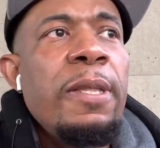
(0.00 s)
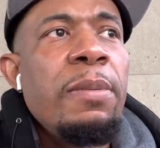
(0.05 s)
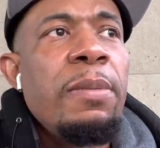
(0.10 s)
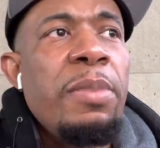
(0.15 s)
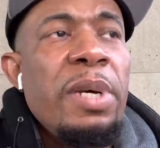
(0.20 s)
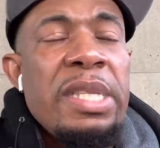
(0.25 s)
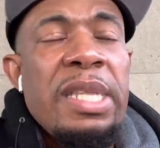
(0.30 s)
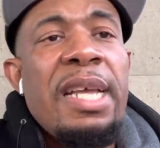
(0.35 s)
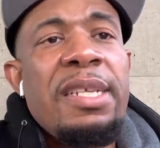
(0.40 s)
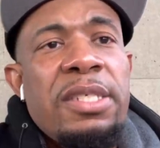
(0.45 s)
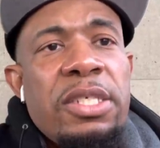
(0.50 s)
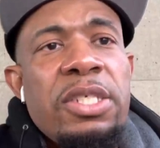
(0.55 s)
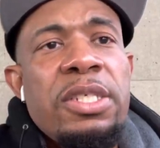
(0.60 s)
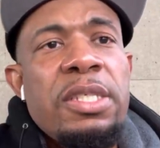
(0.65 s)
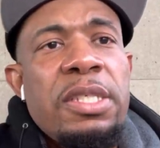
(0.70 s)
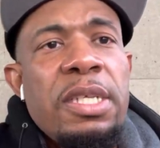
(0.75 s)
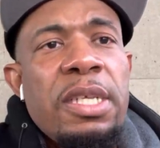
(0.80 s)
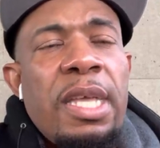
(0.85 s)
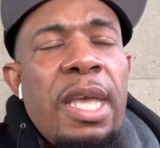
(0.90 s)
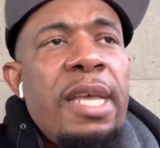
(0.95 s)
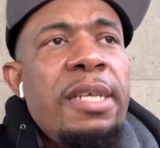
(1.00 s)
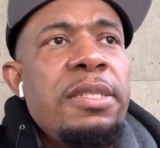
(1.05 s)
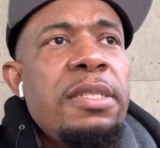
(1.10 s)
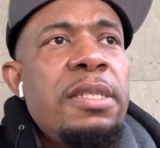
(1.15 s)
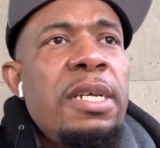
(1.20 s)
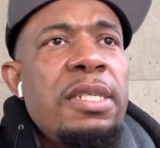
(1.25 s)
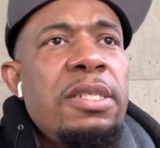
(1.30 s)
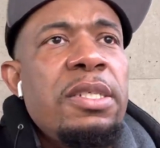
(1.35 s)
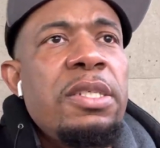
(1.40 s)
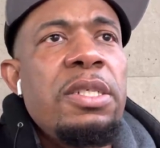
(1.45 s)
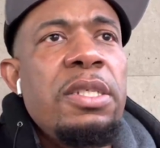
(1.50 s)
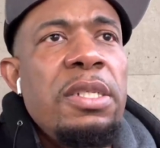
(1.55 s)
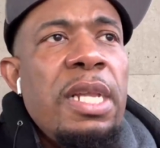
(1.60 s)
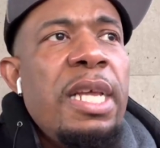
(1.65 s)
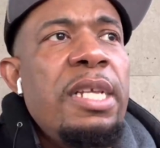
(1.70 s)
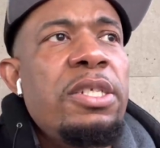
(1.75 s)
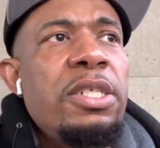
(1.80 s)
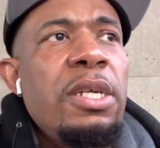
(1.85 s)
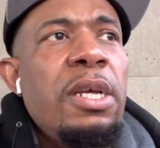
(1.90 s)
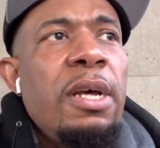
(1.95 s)
But that's just the case. That's the
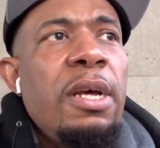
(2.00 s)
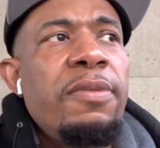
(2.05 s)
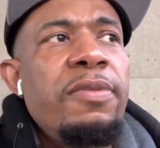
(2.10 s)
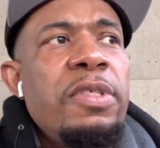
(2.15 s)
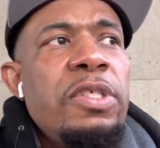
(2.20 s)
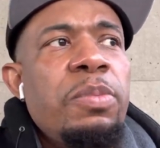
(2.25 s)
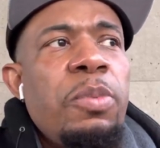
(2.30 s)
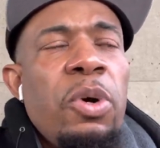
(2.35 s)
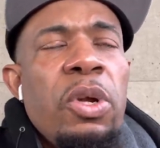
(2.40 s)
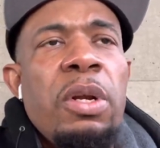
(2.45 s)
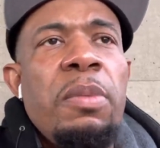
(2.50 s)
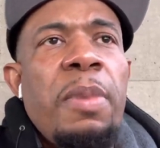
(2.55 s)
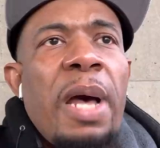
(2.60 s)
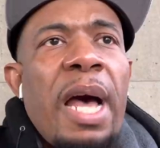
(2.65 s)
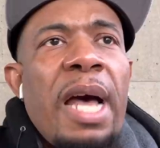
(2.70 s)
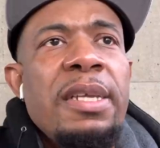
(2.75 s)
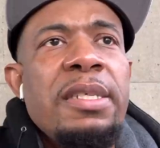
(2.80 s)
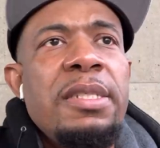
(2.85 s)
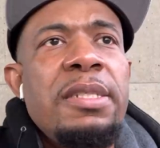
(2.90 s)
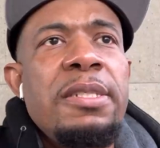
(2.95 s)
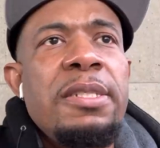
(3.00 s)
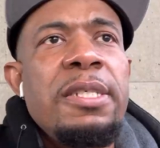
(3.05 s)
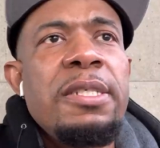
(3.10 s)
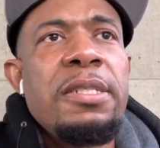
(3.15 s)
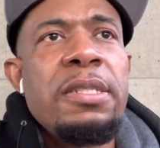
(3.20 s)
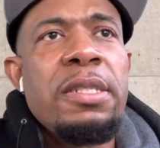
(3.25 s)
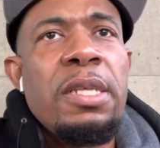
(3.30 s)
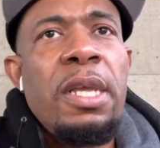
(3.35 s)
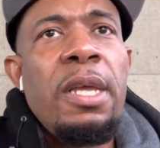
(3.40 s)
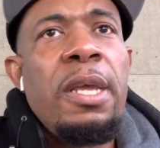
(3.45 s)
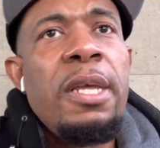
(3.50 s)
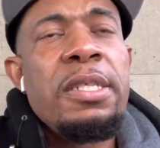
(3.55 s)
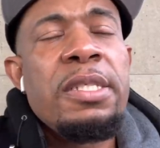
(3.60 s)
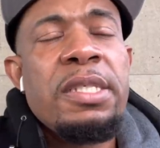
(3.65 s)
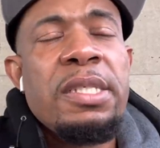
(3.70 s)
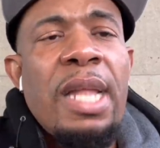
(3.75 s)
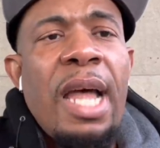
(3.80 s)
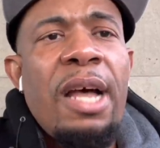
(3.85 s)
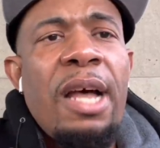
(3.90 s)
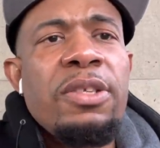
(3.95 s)
nature of the sport of boxing, is
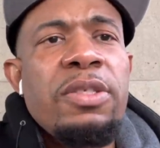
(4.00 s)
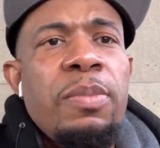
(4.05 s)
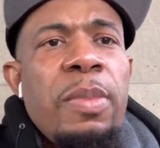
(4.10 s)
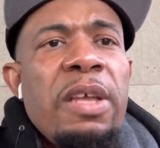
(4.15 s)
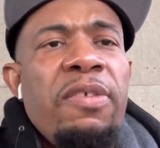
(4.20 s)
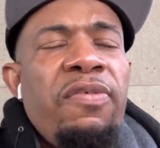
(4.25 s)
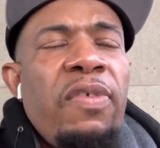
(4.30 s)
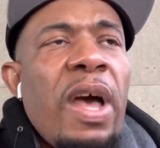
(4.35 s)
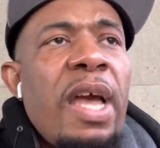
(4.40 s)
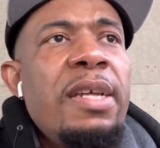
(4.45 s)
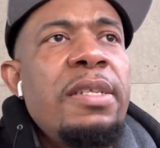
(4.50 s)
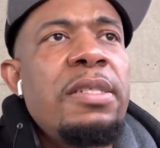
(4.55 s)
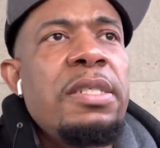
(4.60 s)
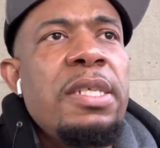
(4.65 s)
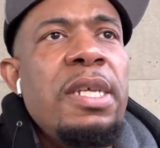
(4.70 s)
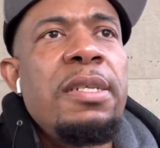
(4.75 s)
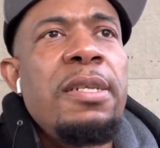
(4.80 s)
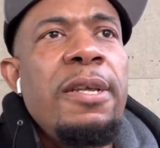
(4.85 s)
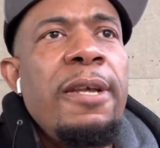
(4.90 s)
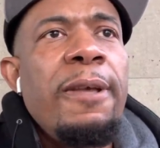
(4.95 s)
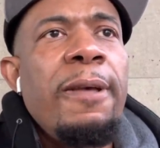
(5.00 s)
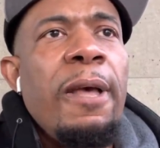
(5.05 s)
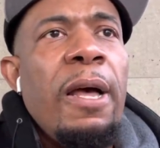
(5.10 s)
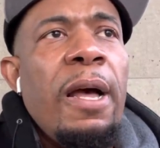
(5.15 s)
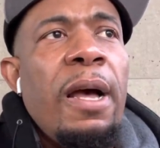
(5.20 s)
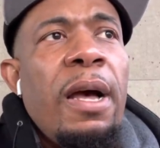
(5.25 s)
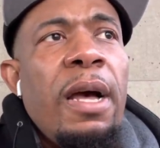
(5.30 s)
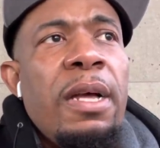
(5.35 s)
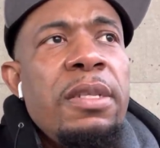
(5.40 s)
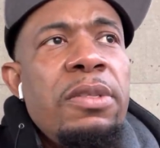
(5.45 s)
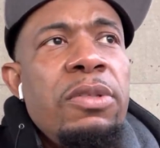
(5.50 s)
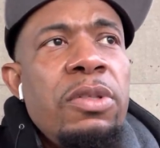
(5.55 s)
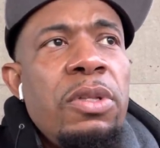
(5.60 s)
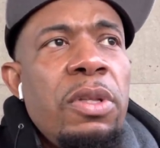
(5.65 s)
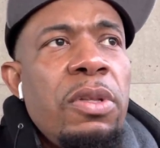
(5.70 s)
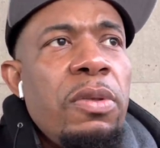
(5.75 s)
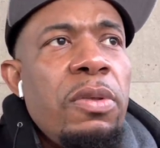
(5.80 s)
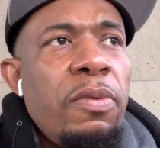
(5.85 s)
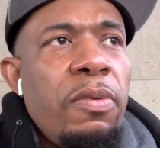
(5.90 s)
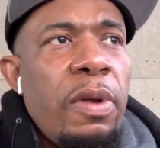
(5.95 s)
styles make fights. And
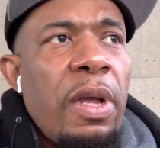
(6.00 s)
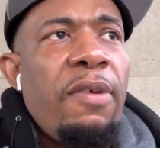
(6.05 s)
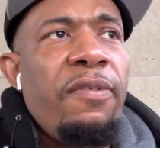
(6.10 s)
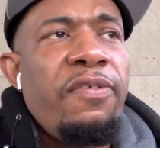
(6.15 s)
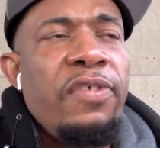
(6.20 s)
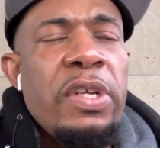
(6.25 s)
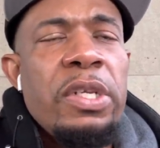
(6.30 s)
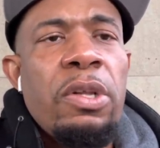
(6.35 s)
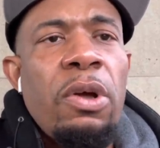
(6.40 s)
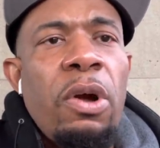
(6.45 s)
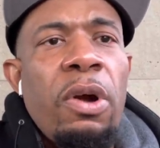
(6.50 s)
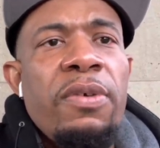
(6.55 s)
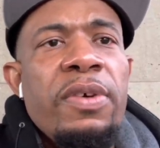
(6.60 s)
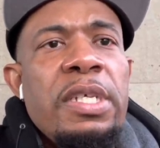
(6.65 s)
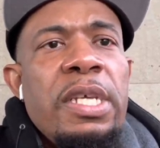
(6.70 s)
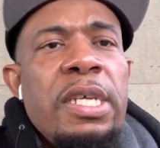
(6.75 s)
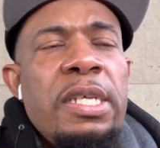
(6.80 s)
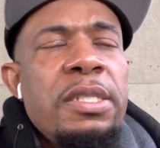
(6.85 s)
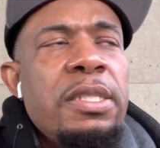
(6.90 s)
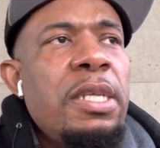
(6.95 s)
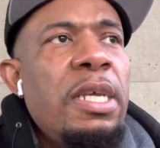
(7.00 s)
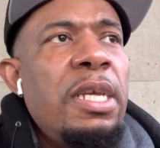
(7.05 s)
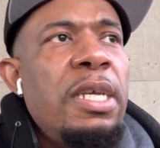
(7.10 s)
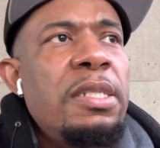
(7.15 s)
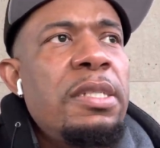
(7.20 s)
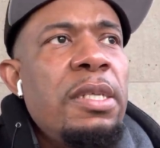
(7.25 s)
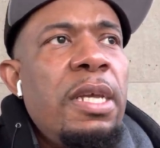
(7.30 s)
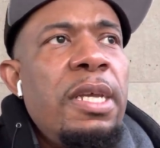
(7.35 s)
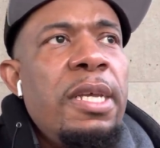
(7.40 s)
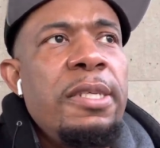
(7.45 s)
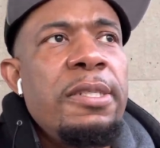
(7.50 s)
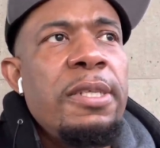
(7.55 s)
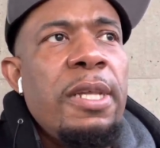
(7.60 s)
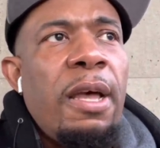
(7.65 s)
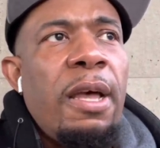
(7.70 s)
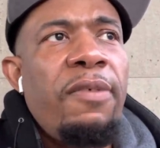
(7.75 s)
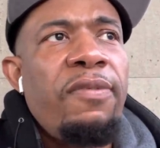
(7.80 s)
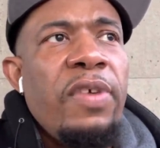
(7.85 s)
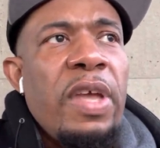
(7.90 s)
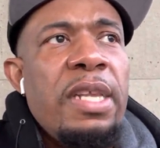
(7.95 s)
Fundora, his
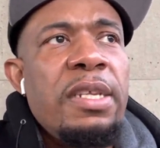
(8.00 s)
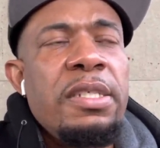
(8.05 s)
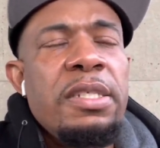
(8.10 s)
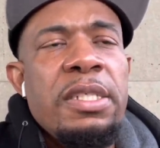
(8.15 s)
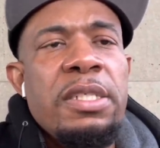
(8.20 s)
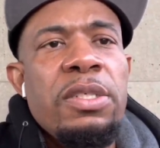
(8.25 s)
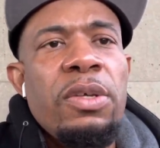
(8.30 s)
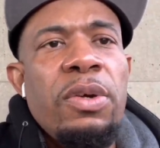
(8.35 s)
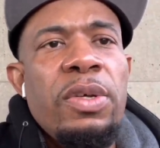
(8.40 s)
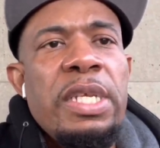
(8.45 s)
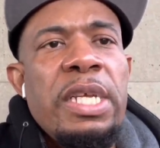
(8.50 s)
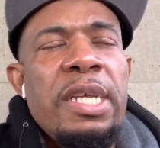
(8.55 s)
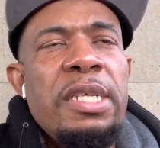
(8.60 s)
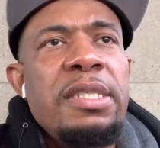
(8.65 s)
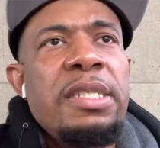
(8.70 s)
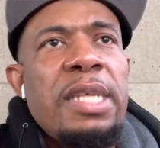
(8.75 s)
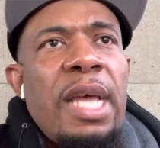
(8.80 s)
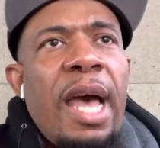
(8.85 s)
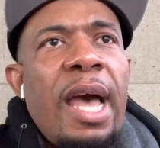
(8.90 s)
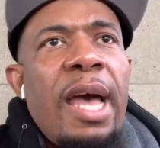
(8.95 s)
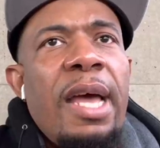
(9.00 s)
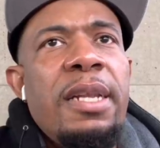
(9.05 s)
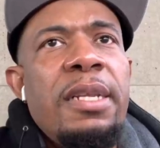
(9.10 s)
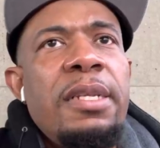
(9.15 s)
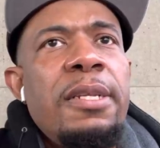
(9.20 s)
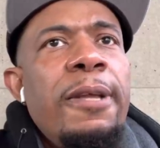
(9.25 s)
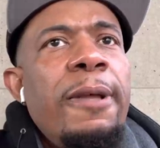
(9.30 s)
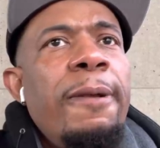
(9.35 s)
advantage is on the inside.